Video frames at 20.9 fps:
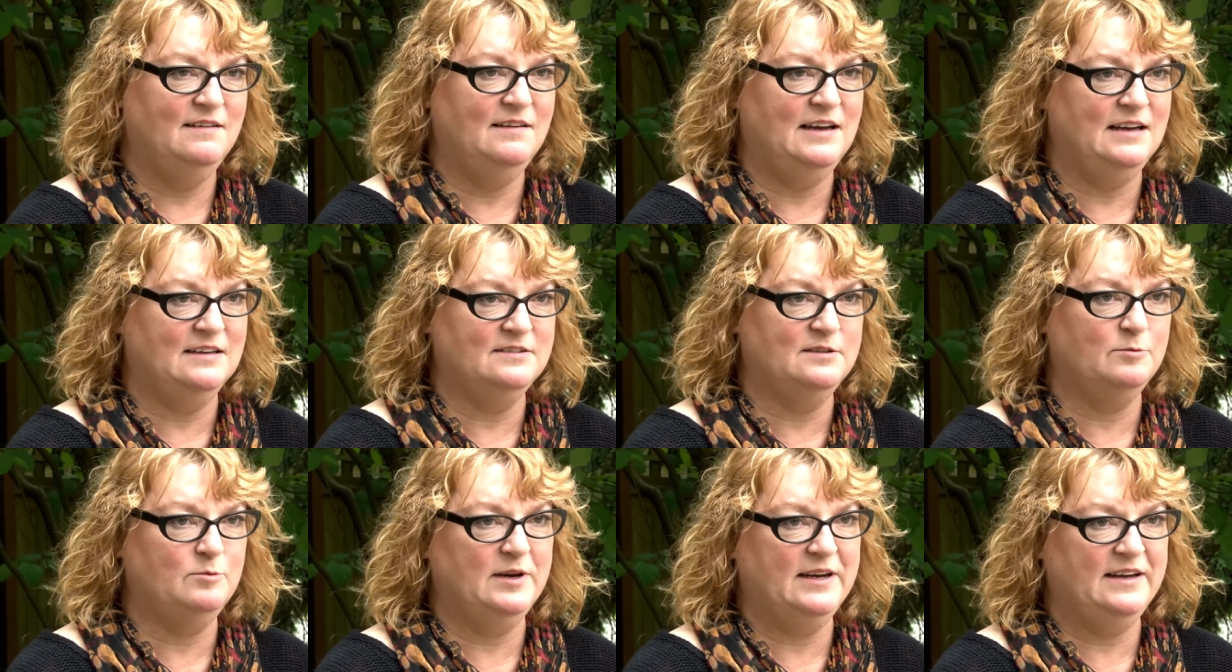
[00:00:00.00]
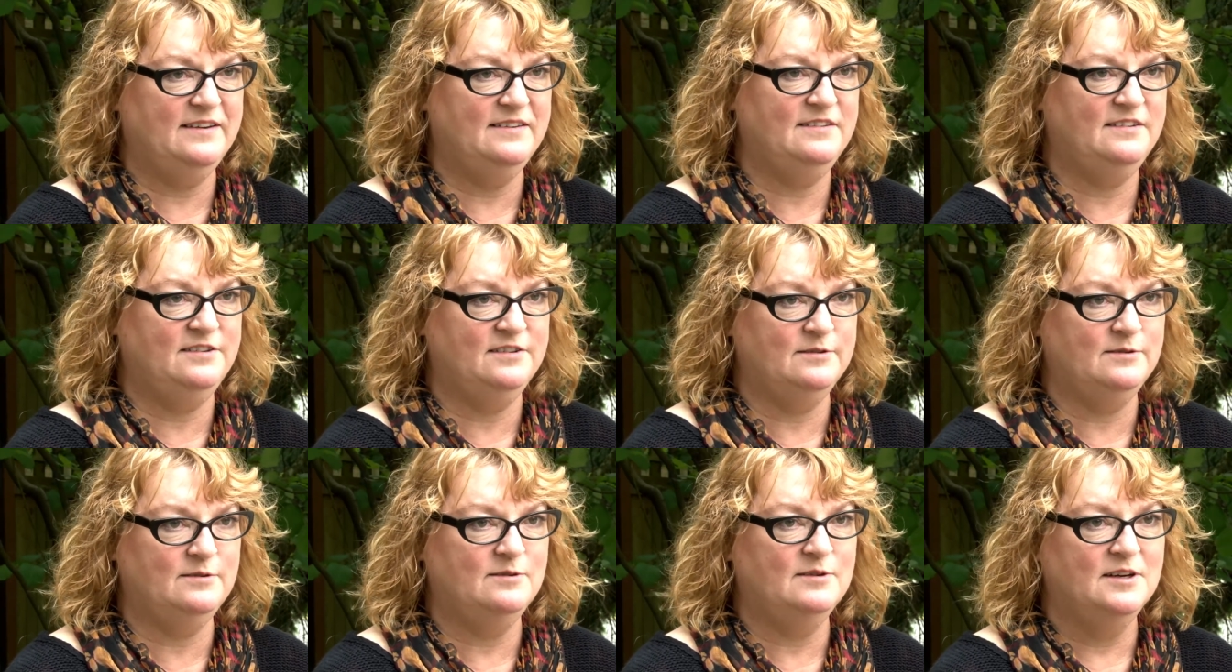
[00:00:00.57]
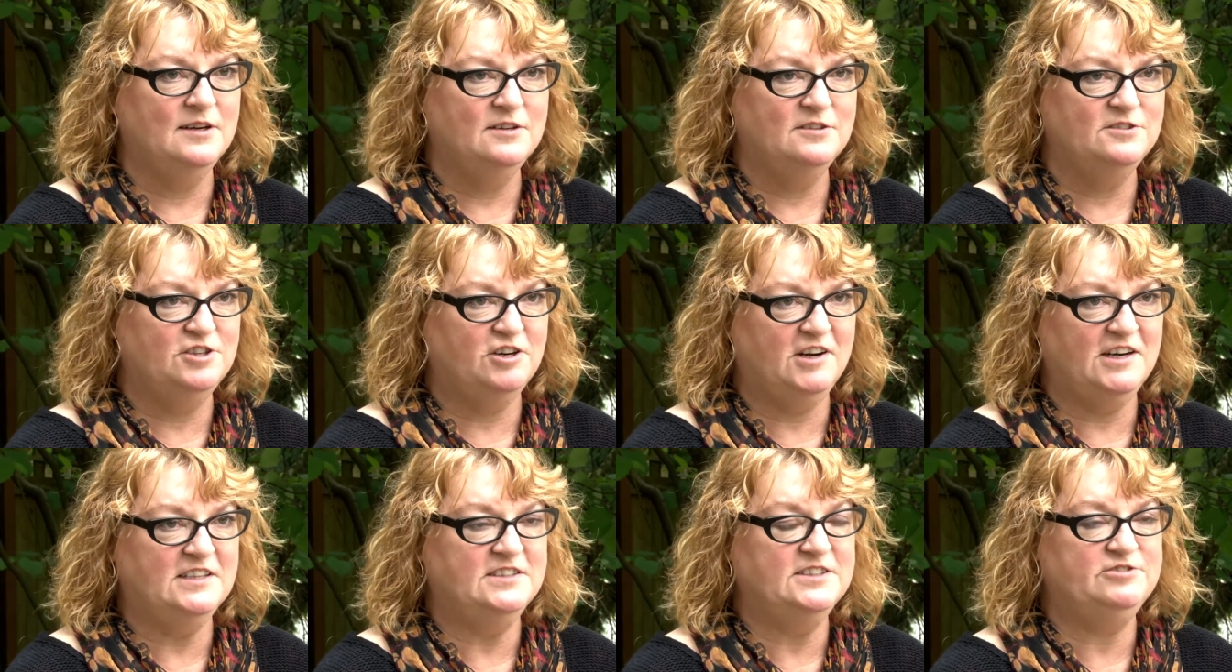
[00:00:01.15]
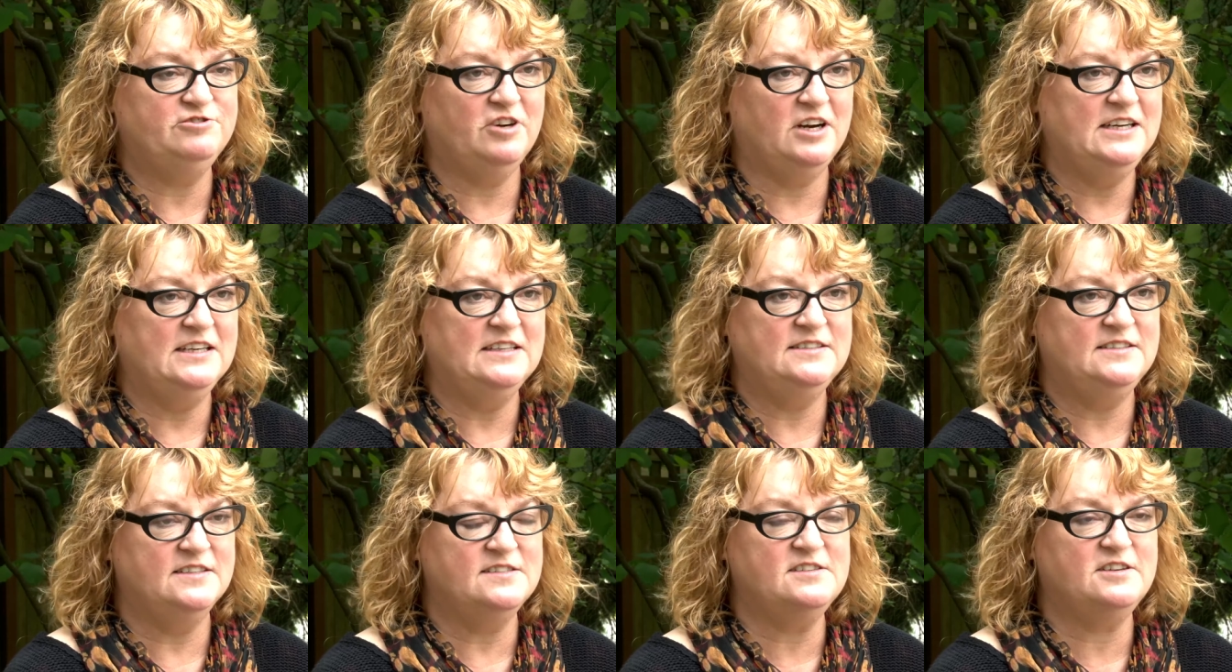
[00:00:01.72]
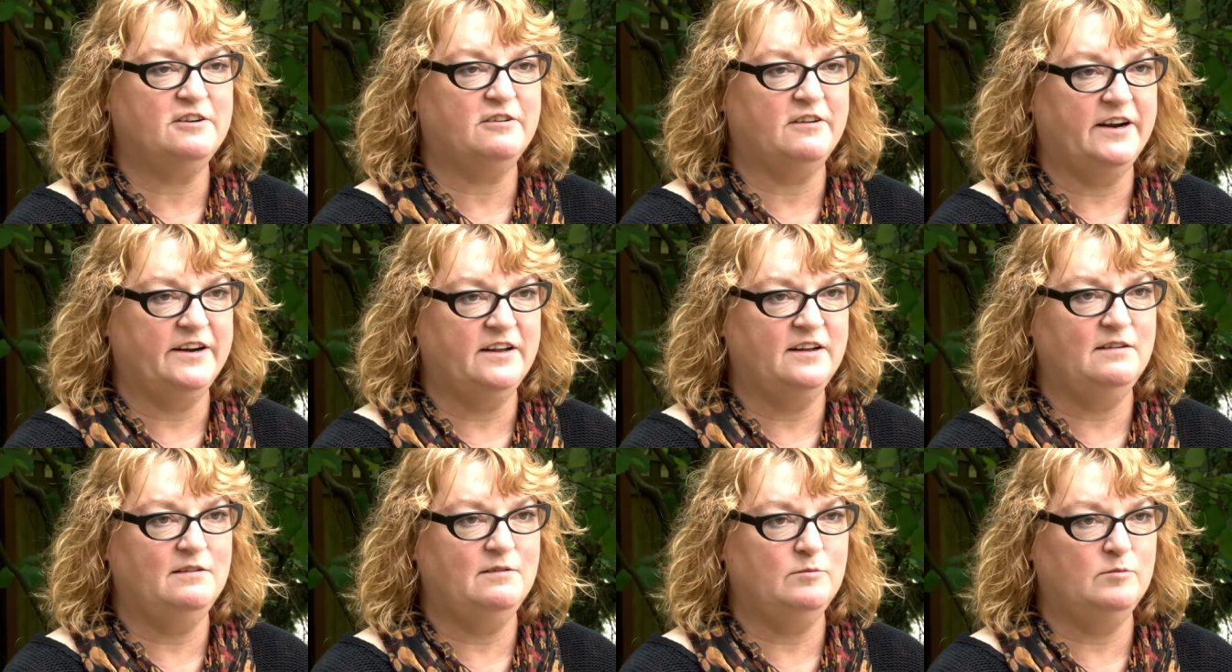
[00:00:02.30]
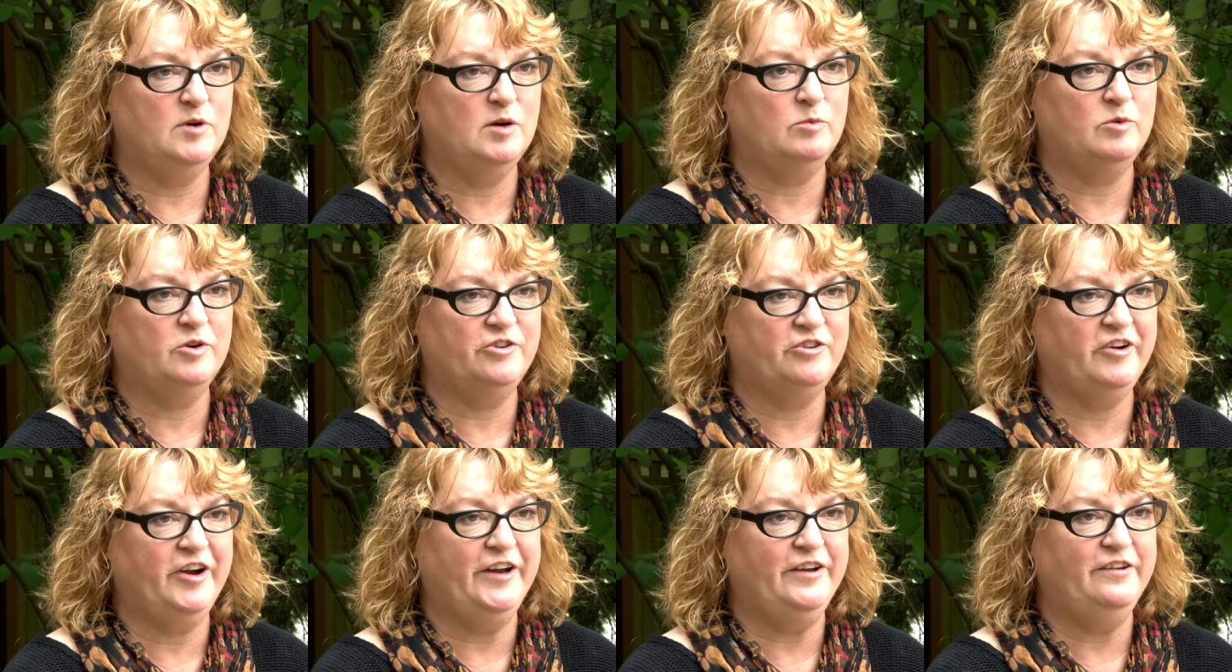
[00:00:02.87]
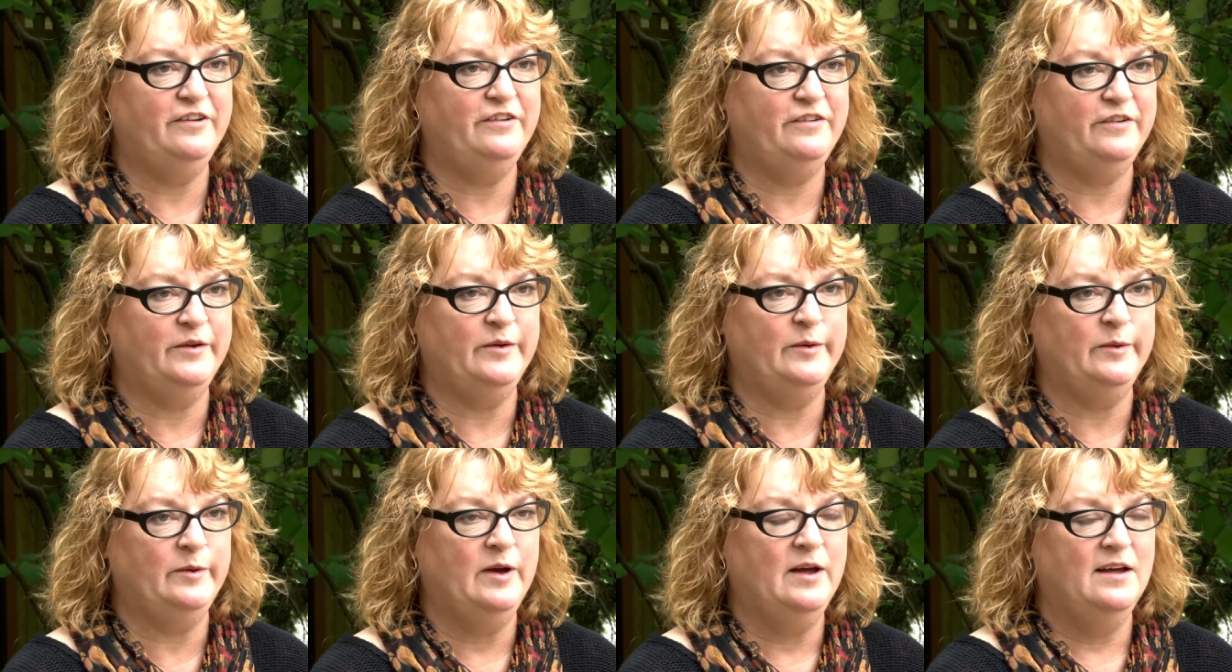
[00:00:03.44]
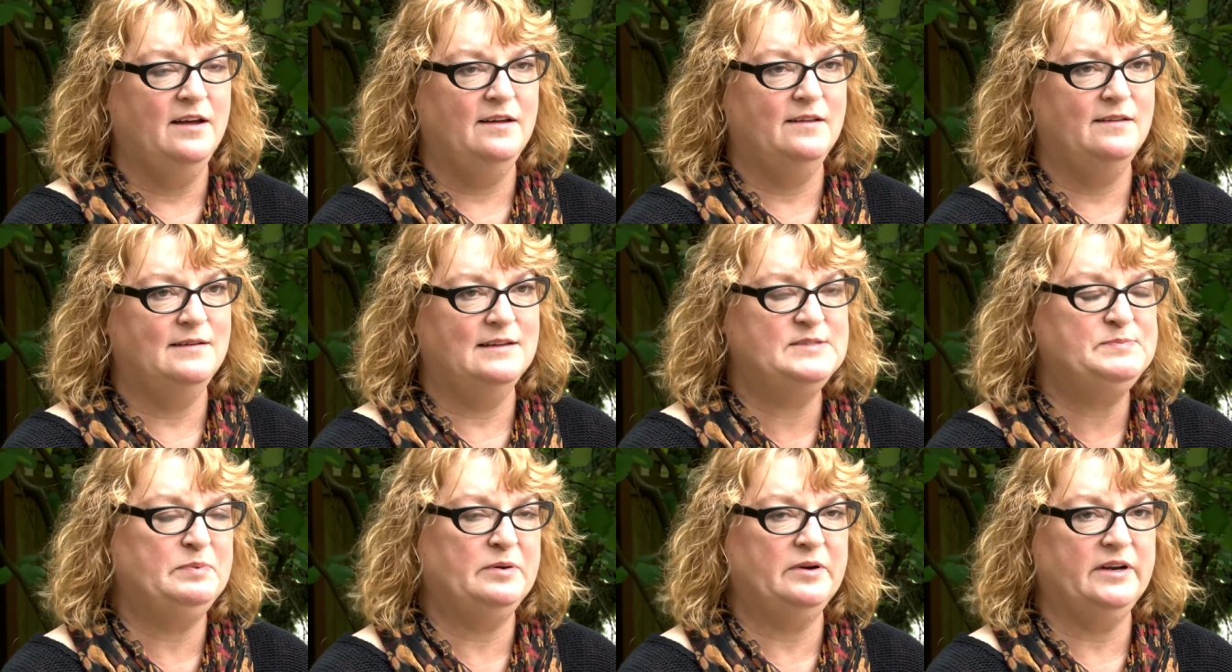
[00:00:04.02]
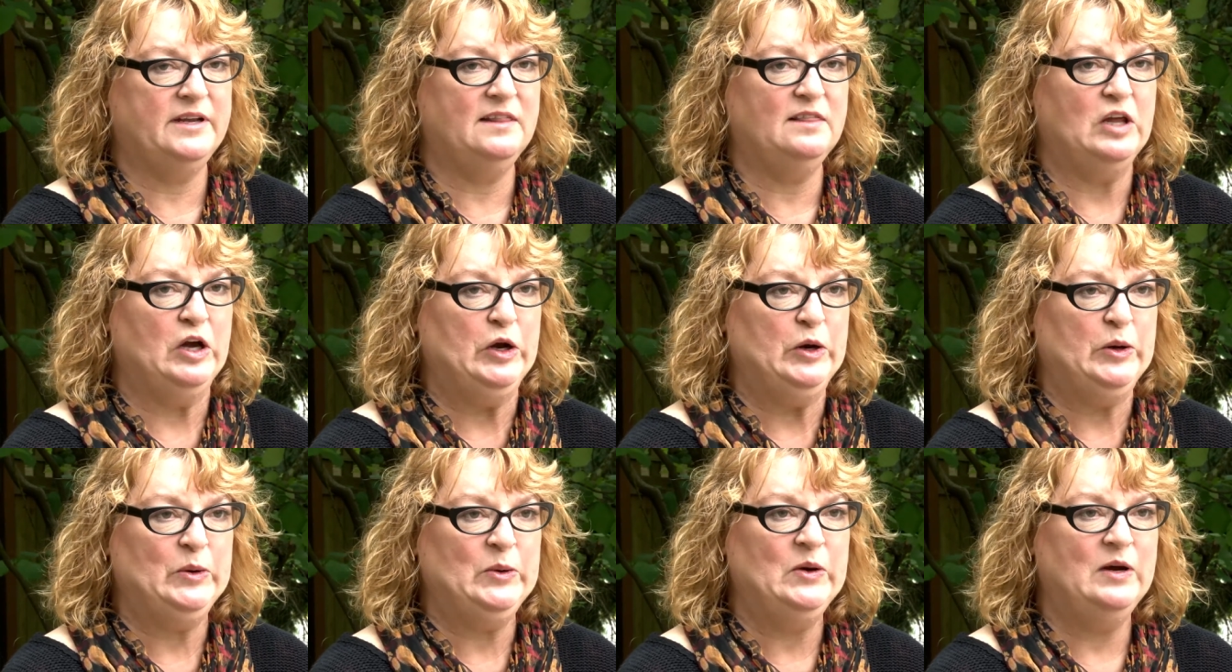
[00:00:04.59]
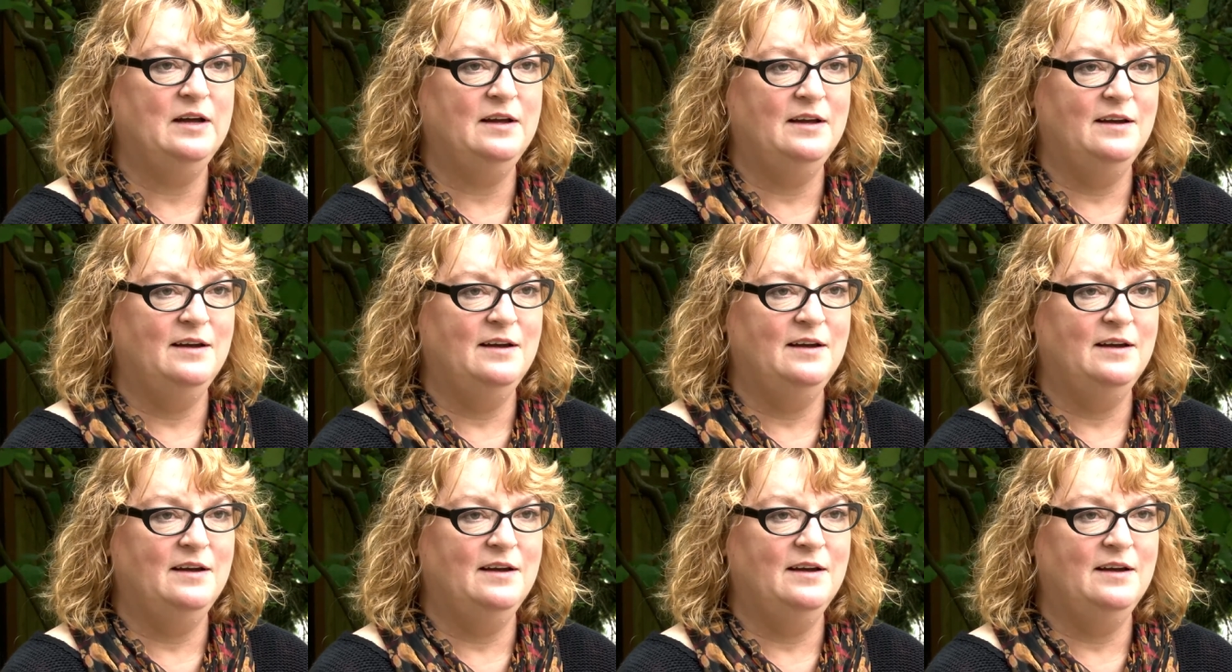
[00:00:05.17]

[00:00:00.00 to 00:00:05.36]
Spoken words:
as a way to try and discredit what we're trying to do, it's pretty low.